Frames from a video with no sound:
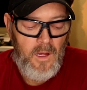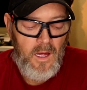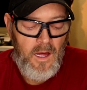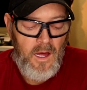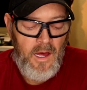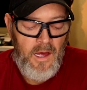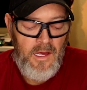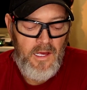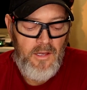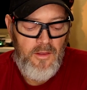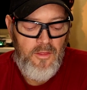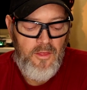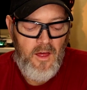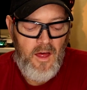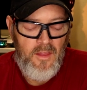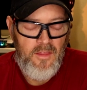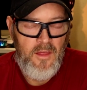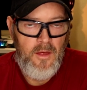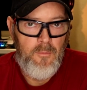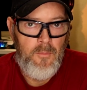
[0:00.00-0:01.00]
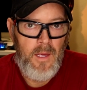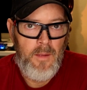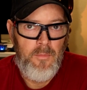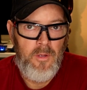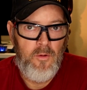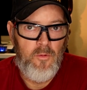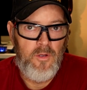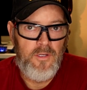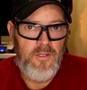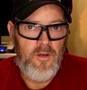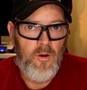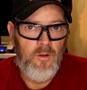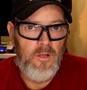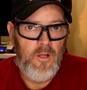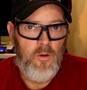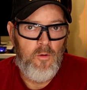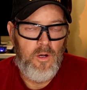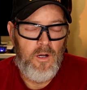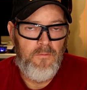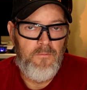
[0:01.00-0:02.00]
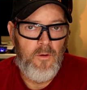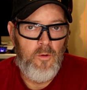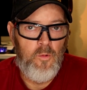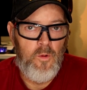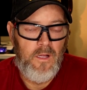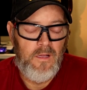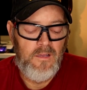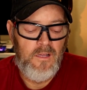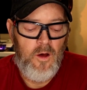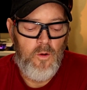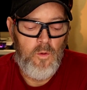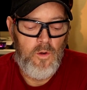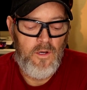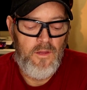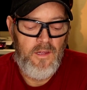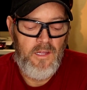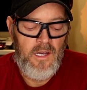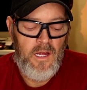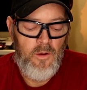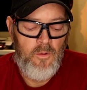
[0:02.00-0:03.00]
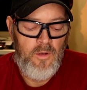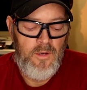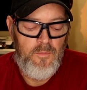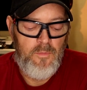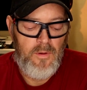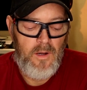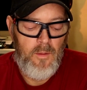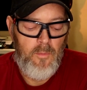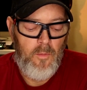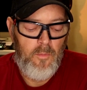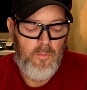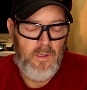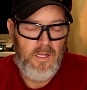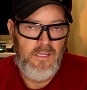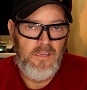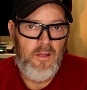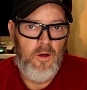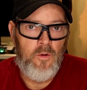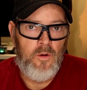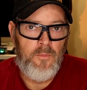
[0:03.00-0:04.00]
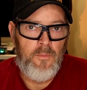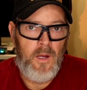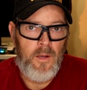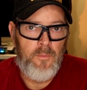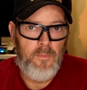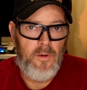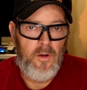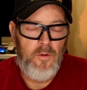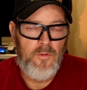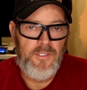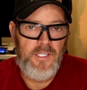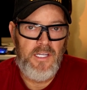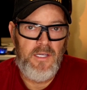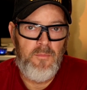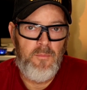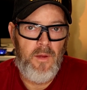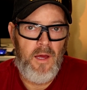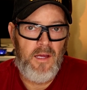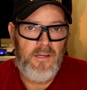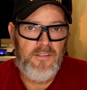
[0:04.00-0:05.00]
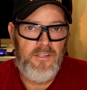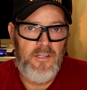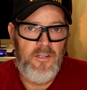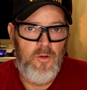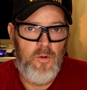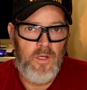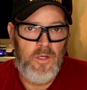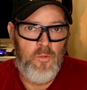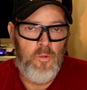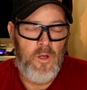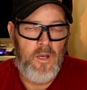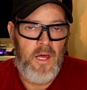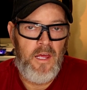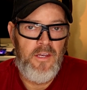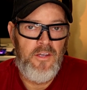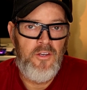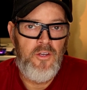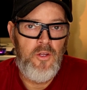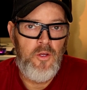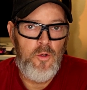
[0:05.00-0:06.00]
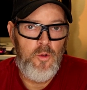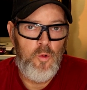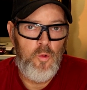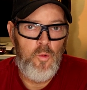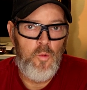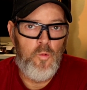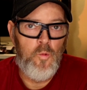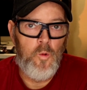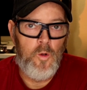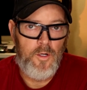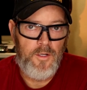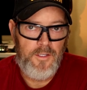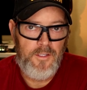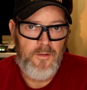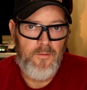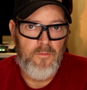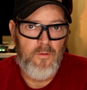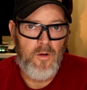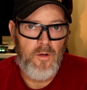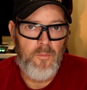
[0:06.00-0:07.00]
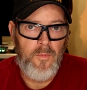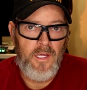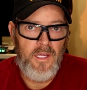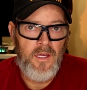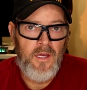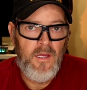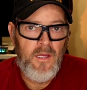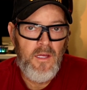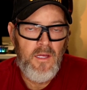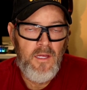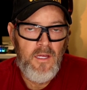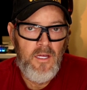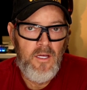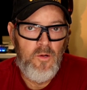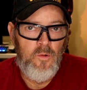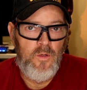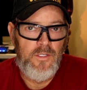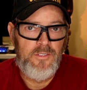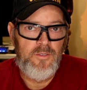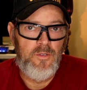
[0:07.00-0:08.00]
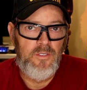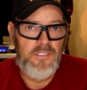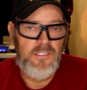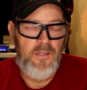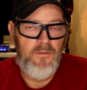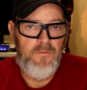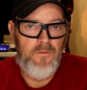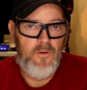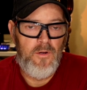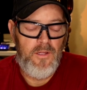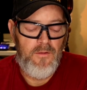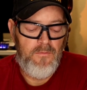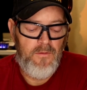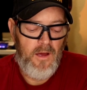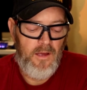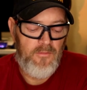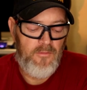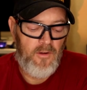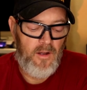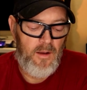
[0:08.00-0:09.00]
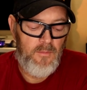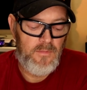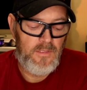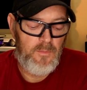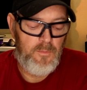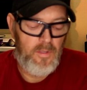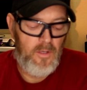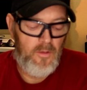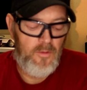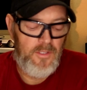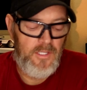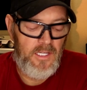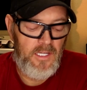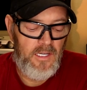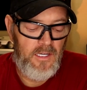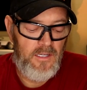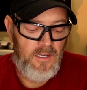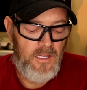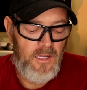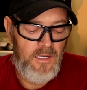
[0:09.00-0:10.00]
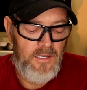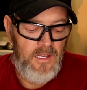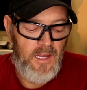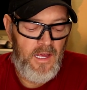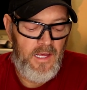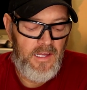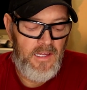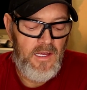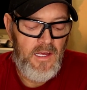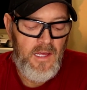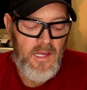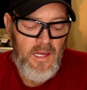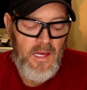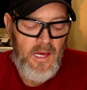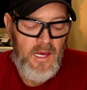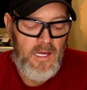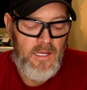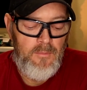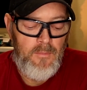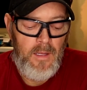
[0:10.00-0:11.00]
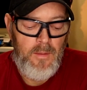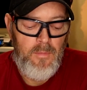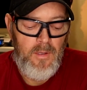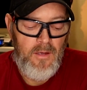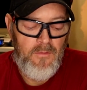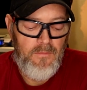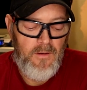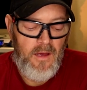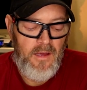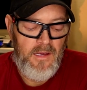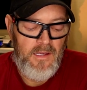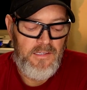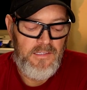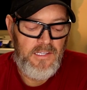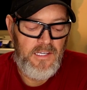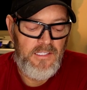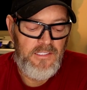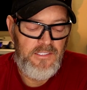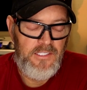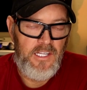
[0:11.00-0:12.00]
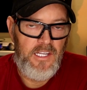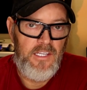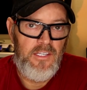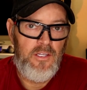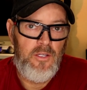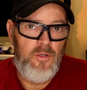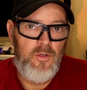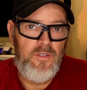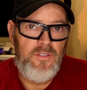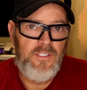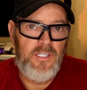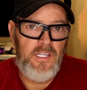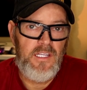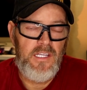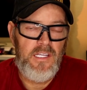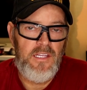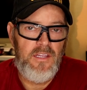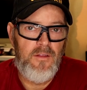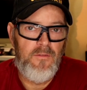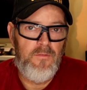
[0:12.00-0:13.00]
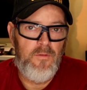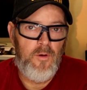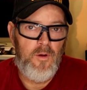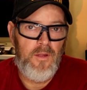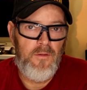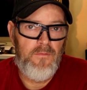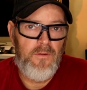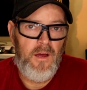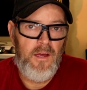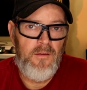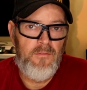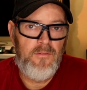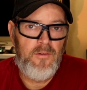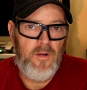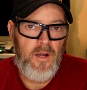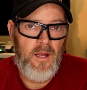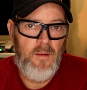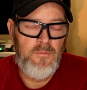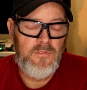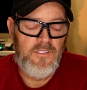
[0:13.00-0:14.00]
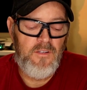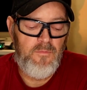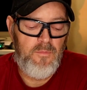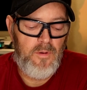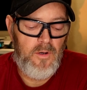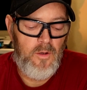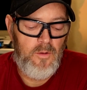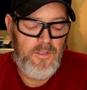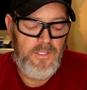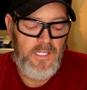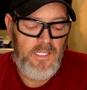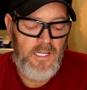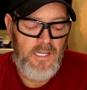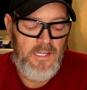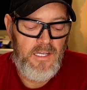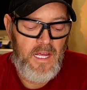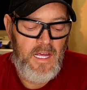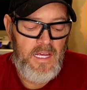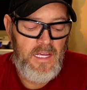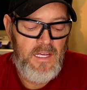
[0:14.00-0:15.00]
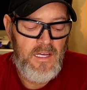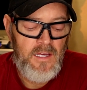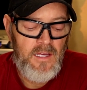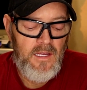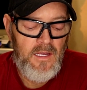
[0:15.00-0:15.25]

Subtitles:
I had thought that maybe it would go lower. If it went lower, then I would probably lower my protein back to doing what I knew worked for me, which was the 45 grams of protein a day. And maybe if I had continued to eat the 45 grams of protein a day,